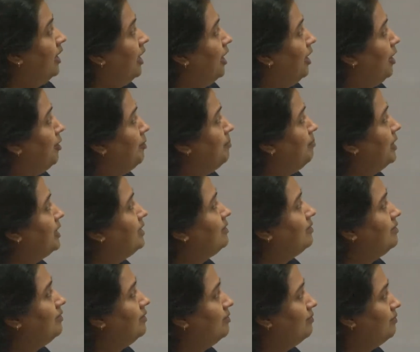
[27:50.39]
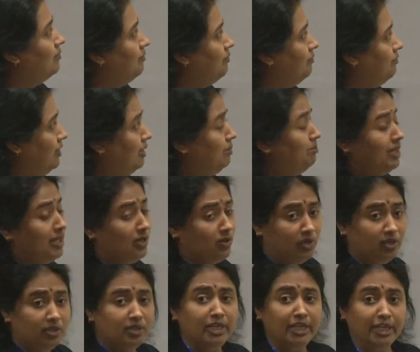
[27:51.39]
Um, but we may
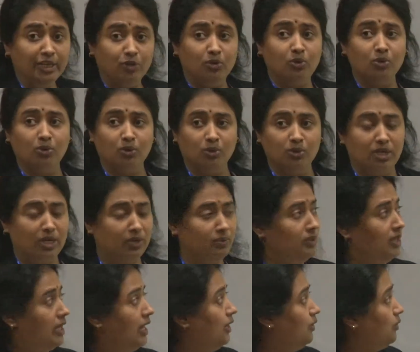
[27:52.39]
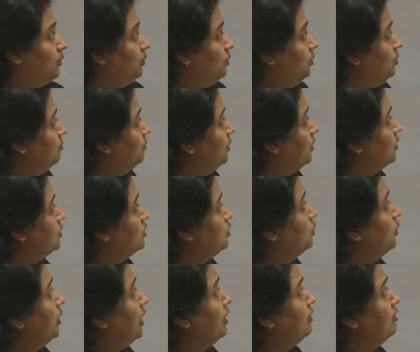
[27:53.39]
not need to go down that route because
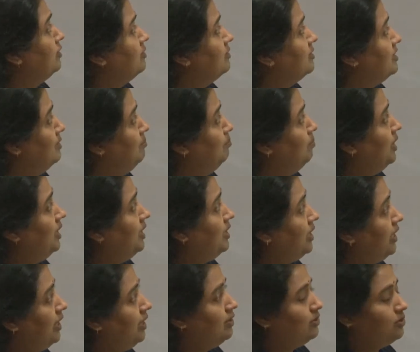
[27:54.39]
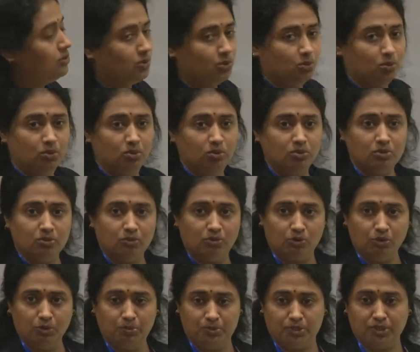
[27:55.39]
you can simply take two
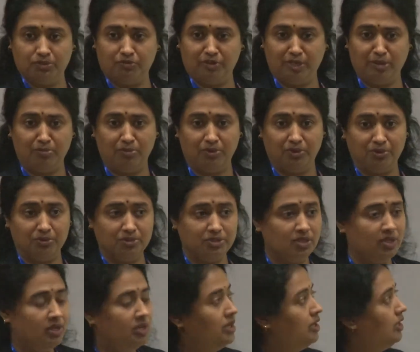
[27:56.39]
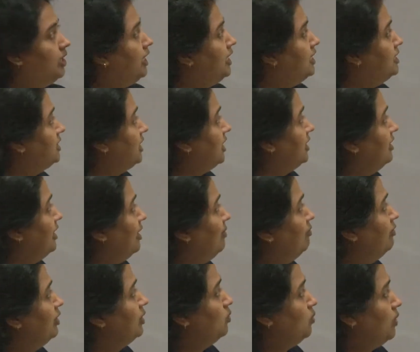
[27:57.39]
groups of embryos, inject
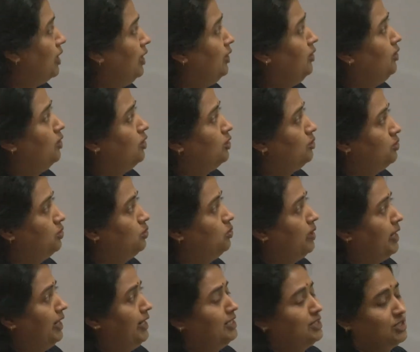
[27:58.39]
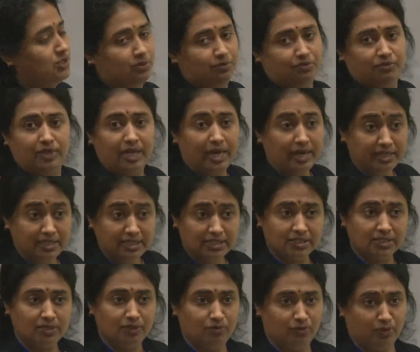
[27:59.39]
them with one or two kinds of
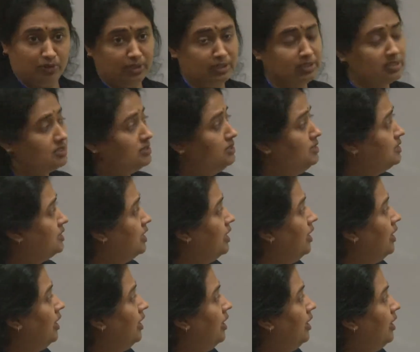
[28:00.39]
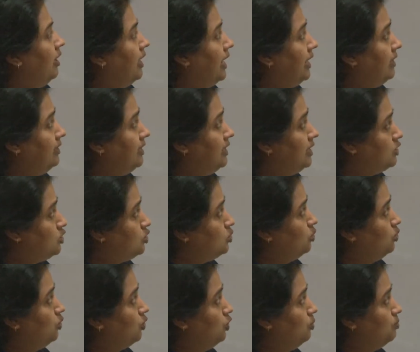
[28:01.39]
dyes, for instance, let these
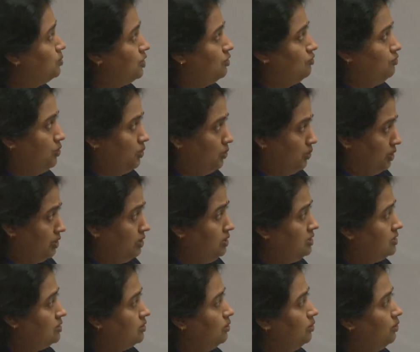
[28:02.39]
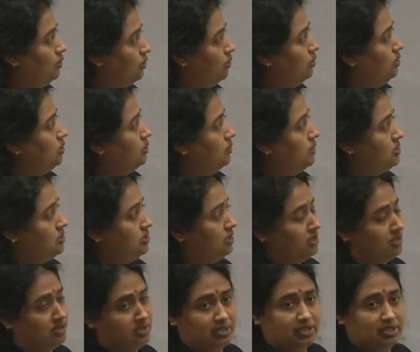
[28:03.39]
two groups of donors grow to a certain